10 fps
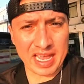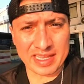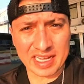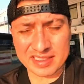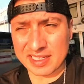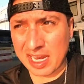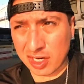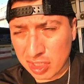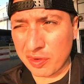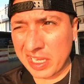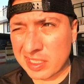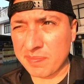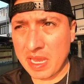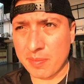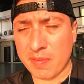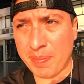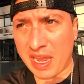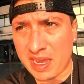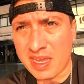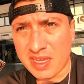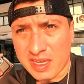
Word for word: and that's including to be able to pay